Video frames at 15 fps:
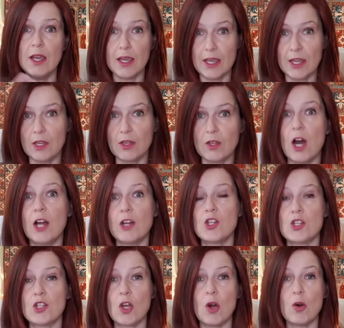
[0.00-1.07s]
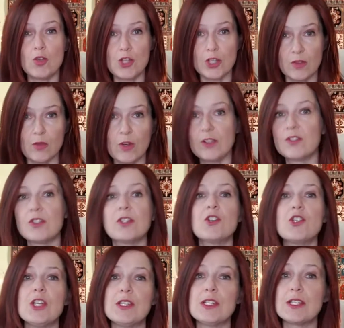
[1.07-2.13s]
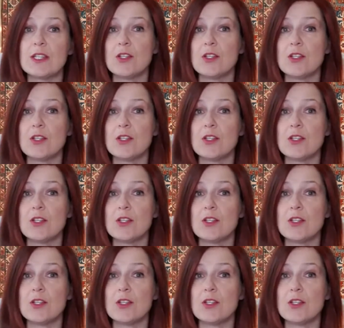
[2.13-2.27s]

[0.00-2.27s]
a conscious coach and a wealth energetics